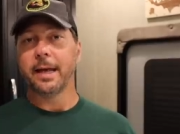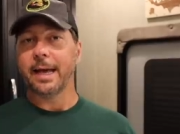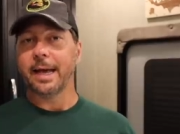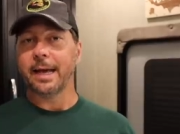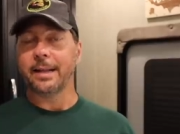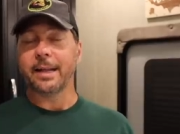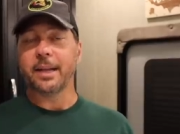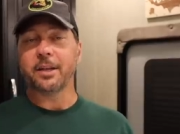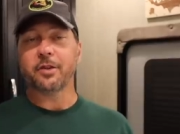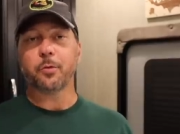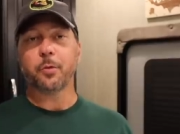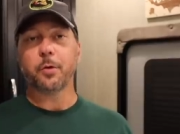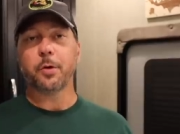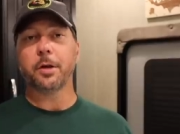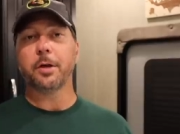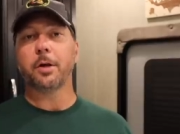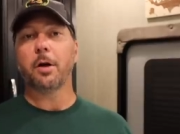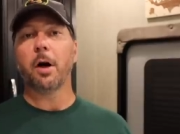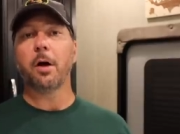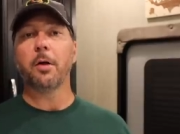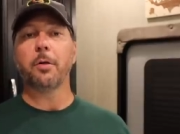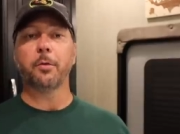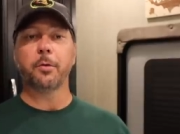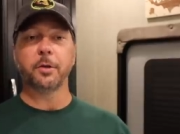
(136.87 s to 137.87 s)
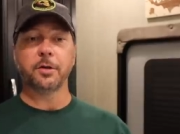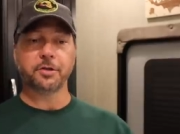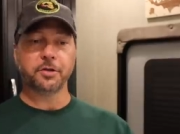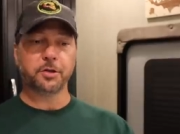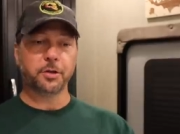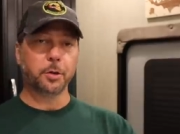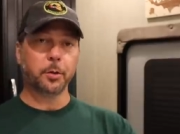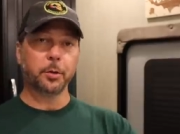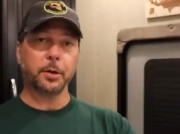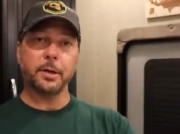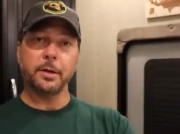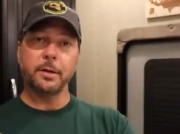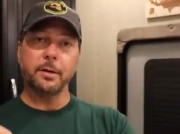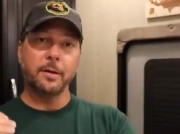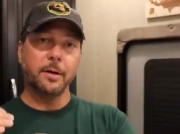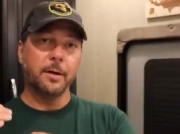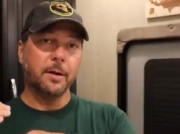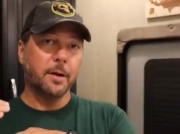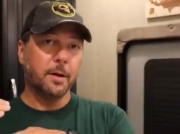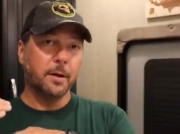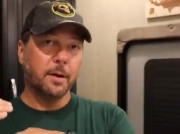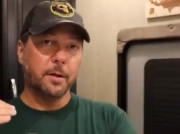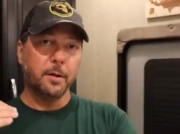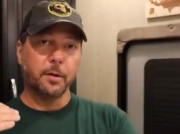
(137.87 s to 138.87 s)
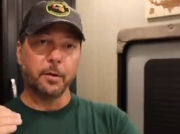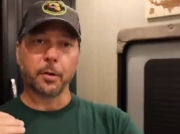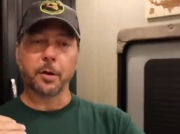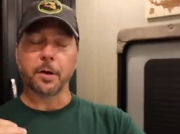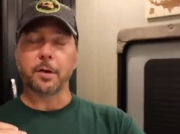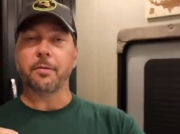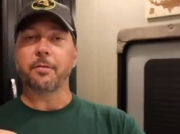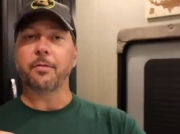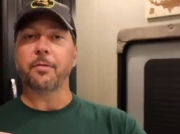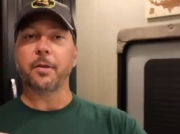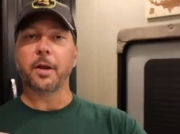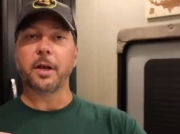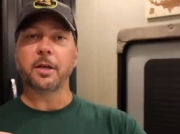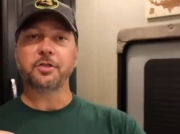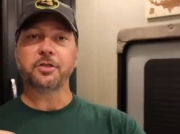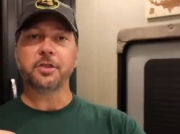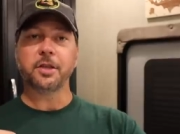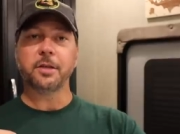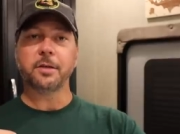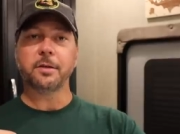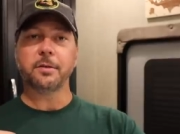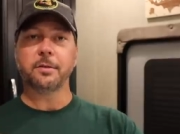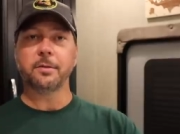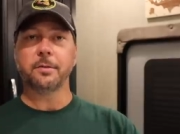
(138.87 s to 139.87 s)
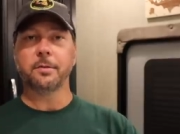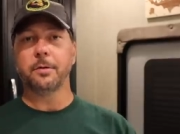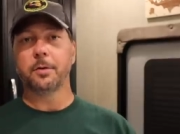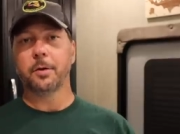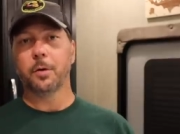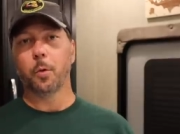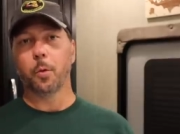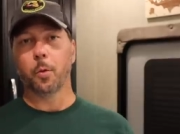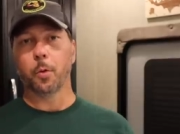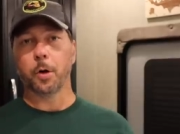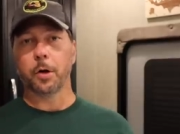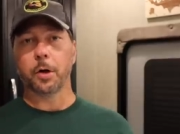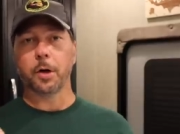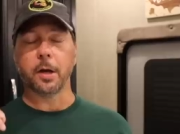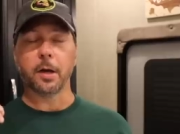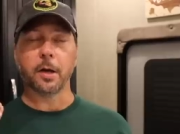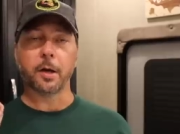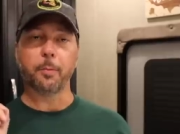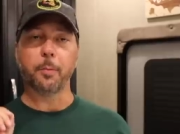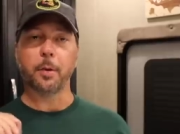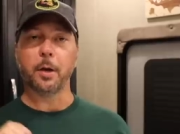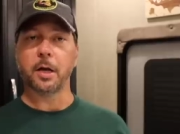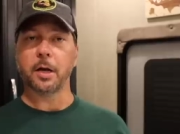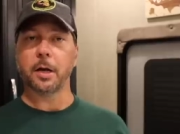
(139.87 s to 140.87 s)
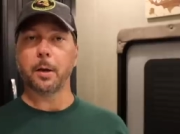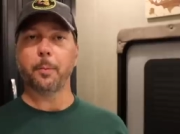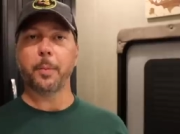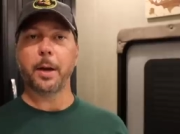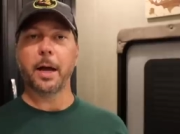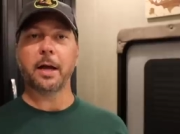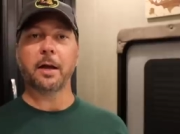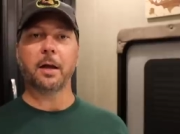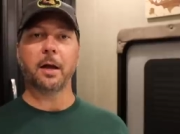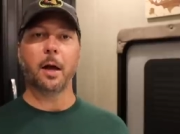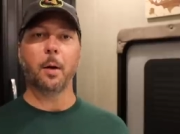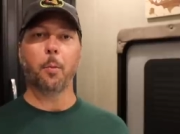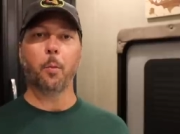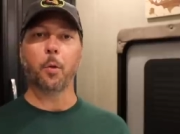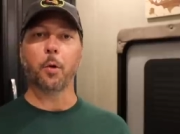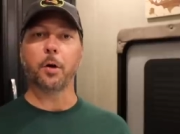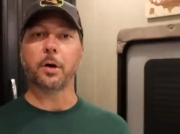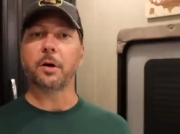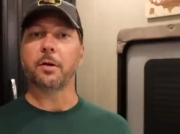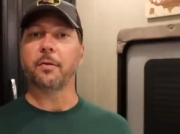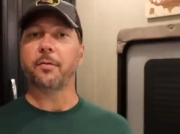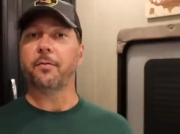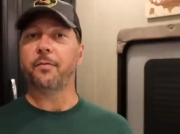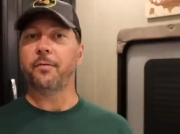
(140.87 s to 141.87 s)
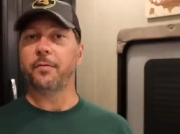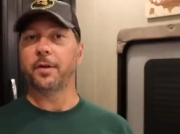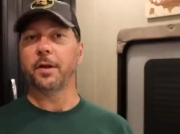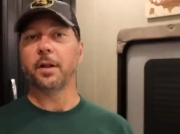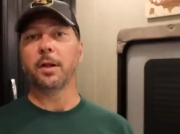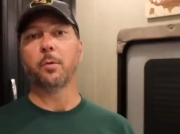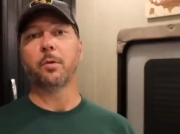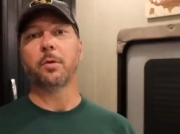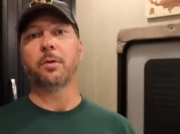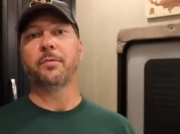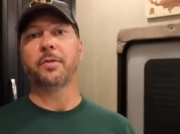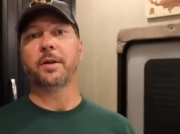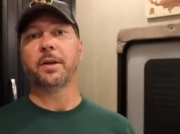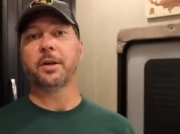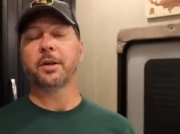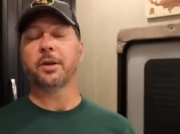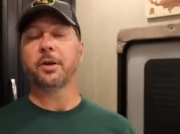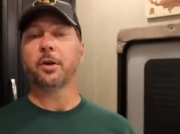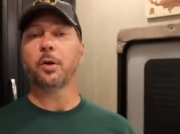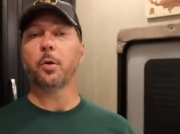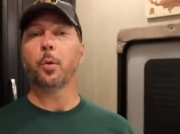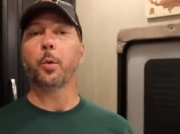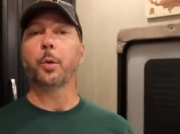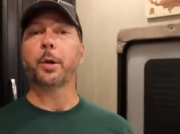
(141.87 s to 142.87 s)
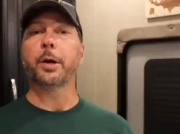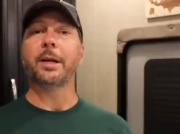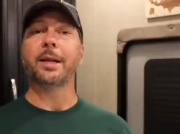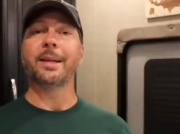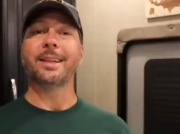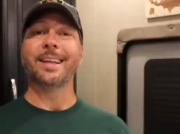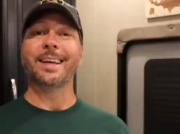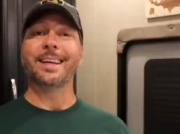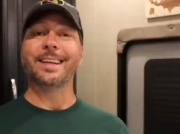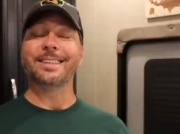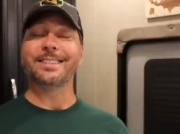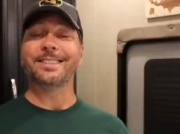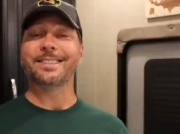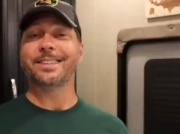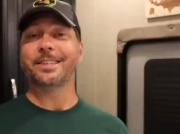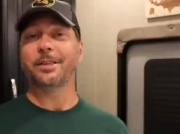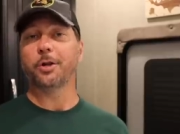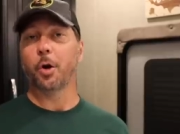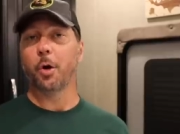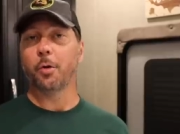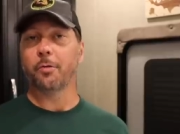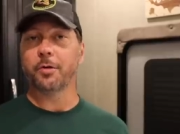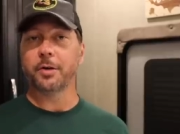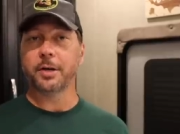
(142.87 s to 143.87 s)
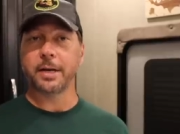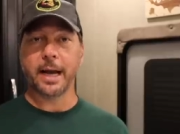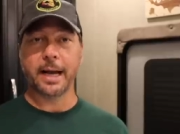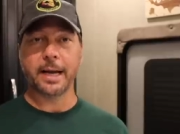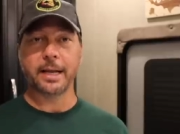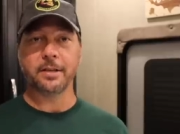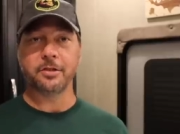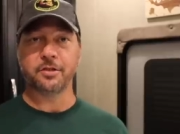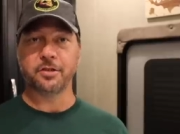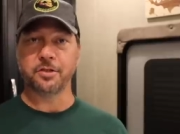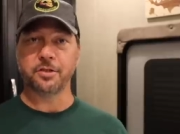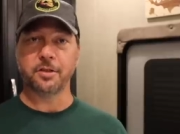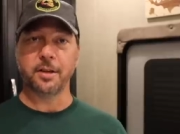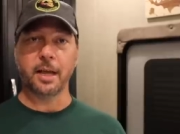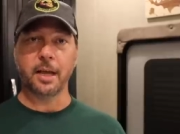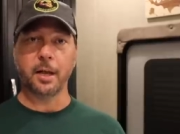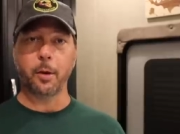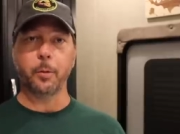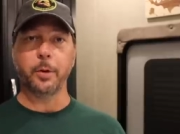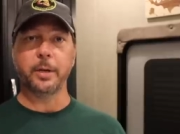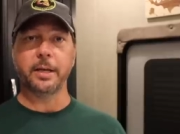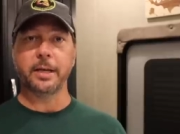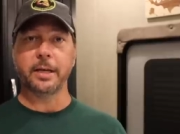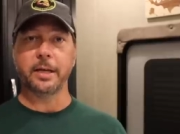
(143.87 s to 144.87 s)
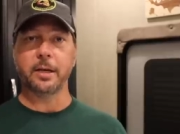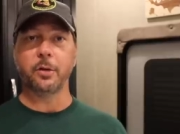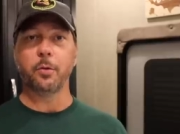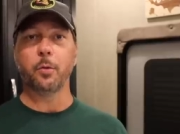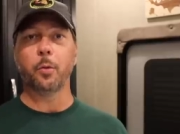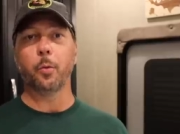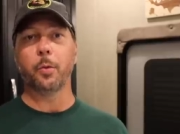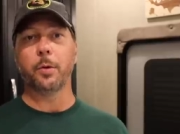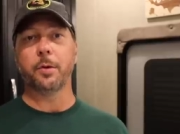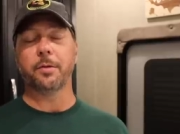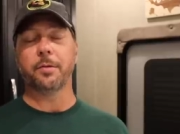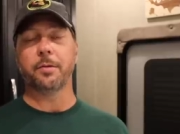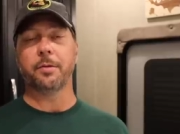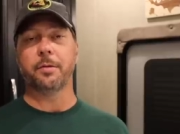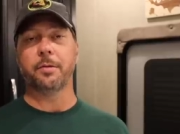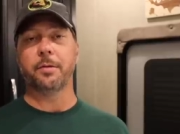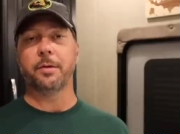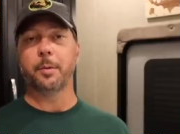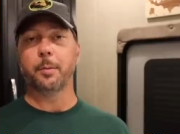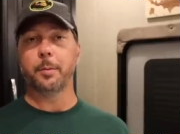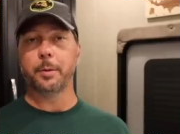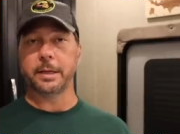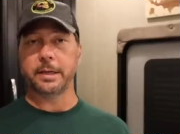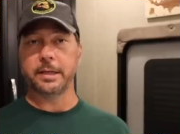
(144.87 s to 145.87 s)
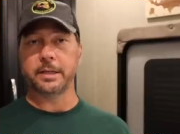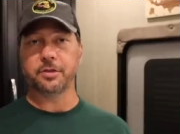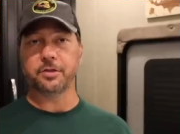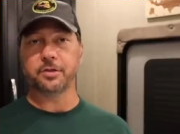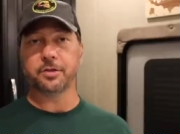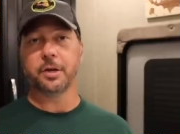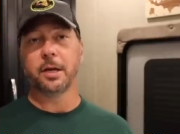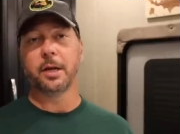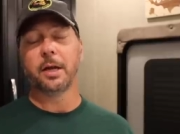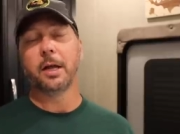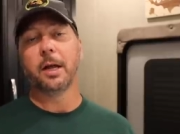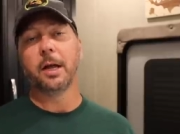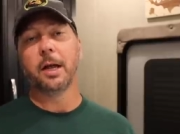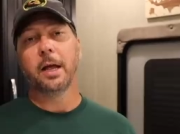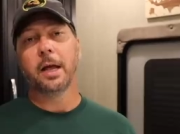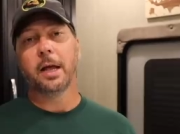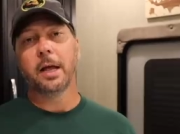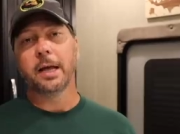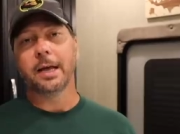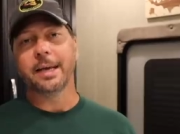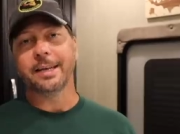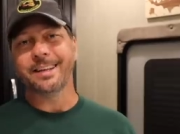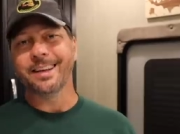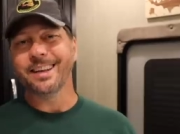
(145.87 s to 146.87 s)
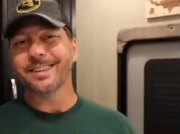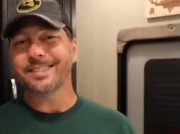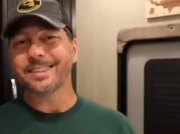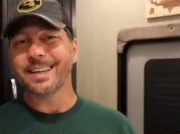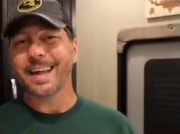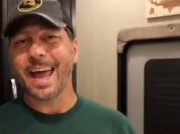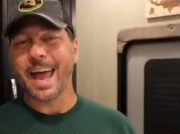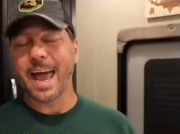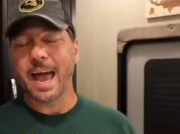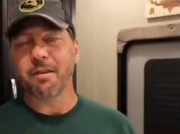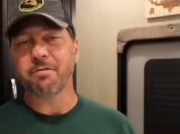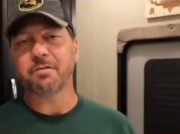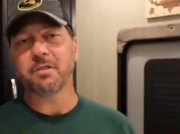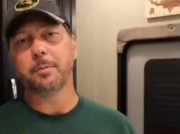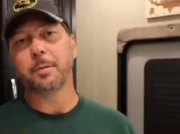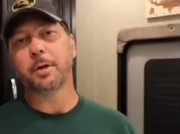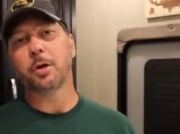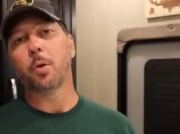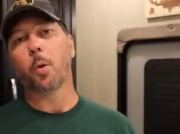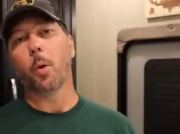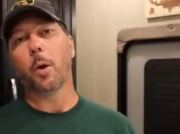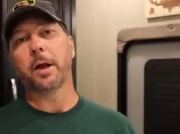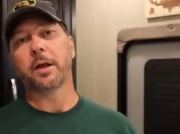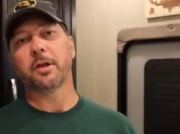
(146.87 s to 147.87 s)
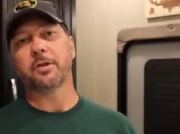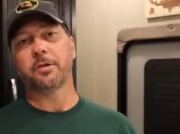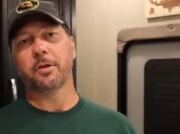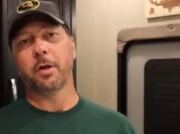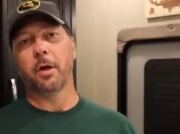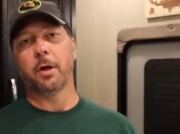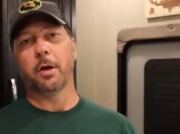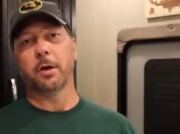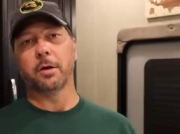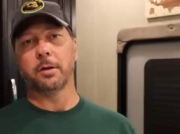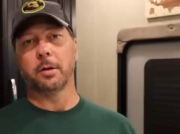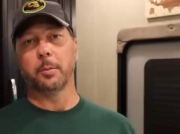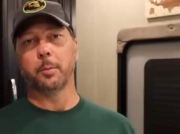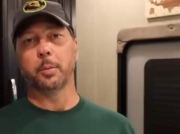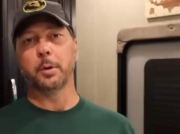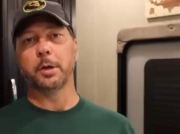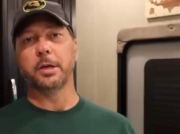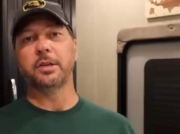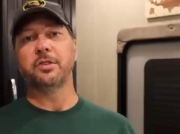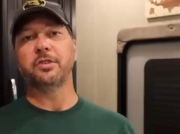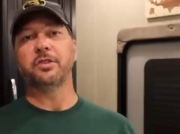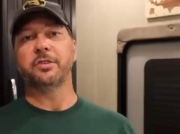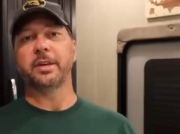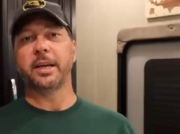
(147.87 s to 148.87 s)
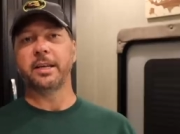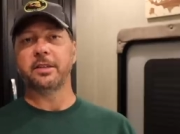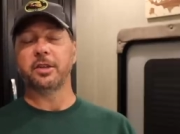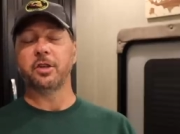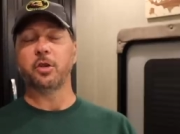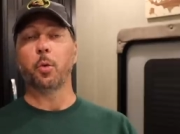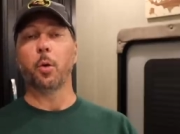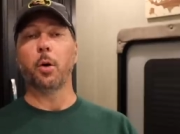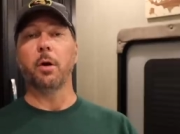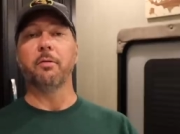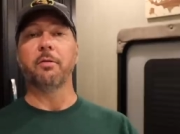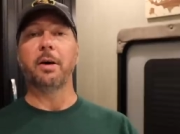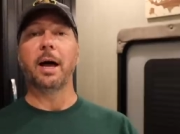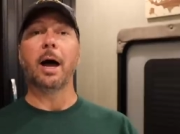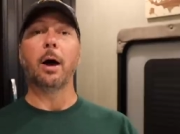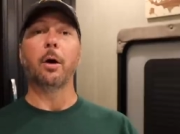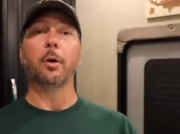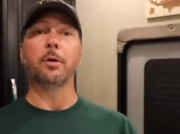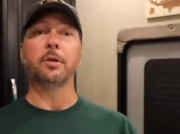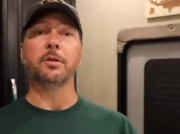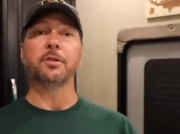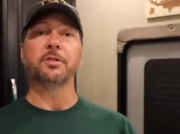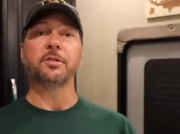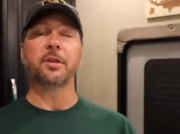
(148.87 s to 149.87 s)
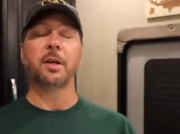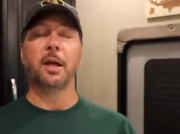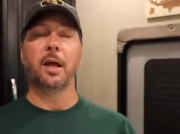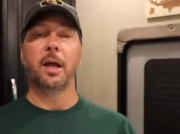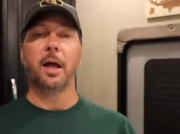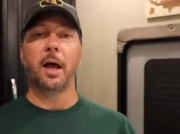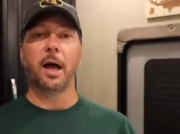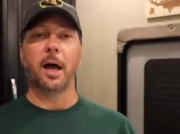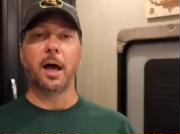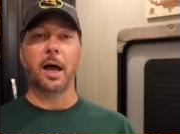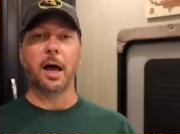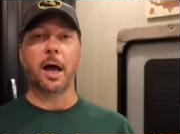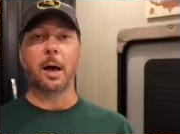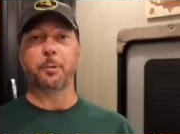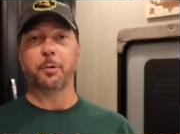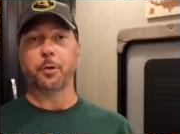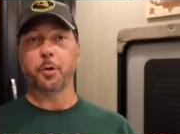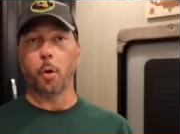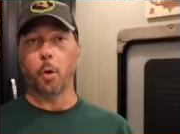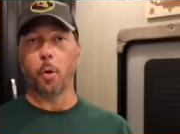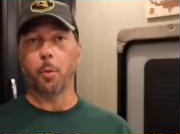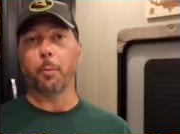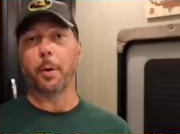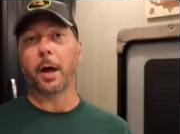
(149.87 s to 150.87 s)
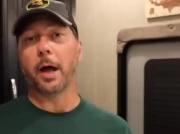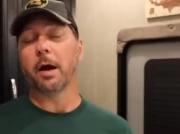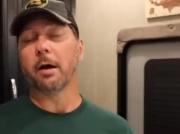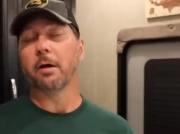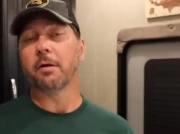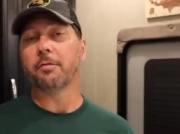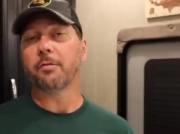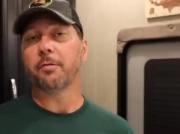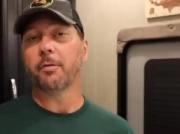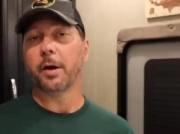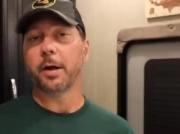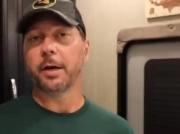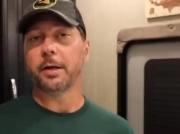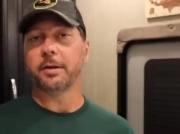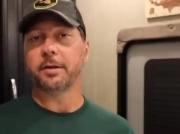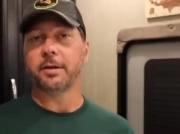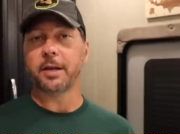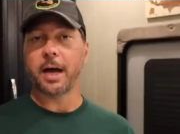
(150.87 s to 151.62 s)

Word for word: And that's really all there is to it. We're gonna flush it, we're gonna plug it back up, we're gonna fill it with vinegar, we're gonna let it sit overnight, just like we did with the bleach. It doesn't have to be quite as long. The bleach is 8 to 12 hours. Uh, I'm told by our friend